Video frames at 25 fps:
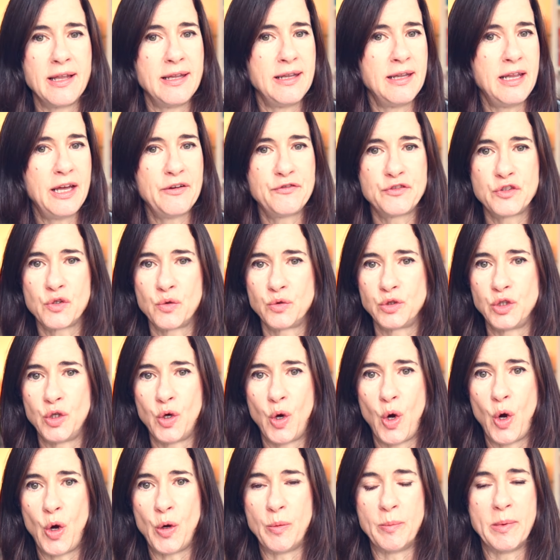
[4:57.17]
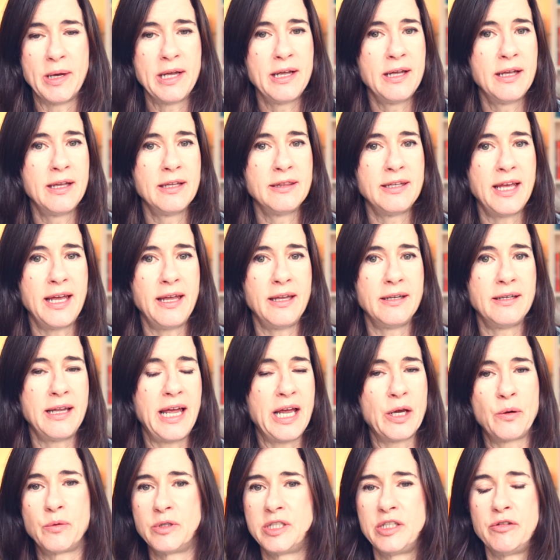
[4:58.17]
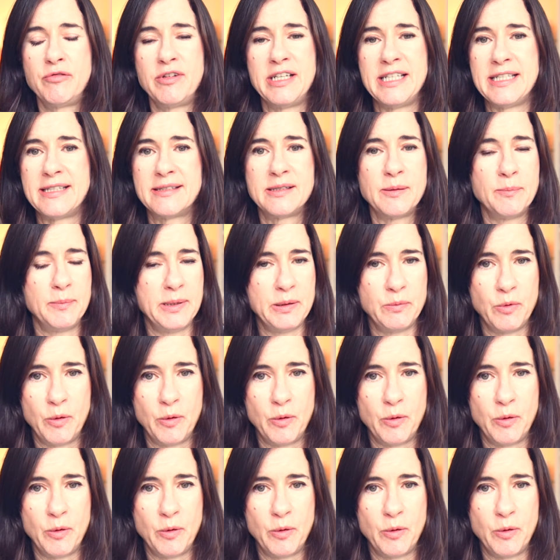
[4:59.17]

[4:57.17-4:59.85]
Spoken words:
left on your home, then equity release simply